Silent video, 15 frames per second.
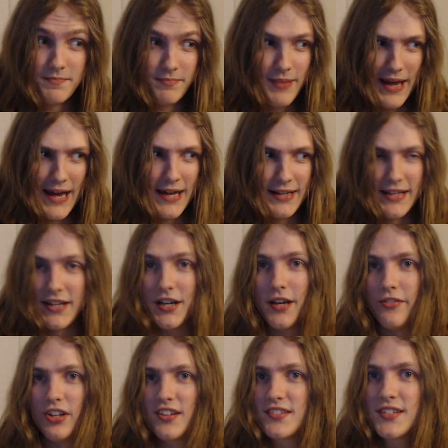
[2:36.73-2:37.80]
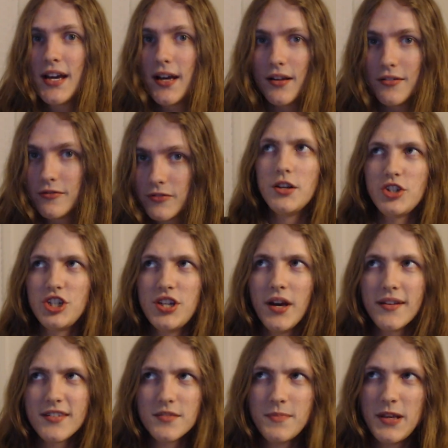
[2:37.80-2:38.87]
bad in and of itself, she
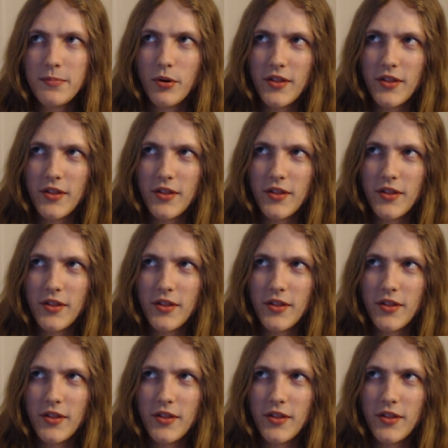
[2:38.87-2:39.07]
tells the people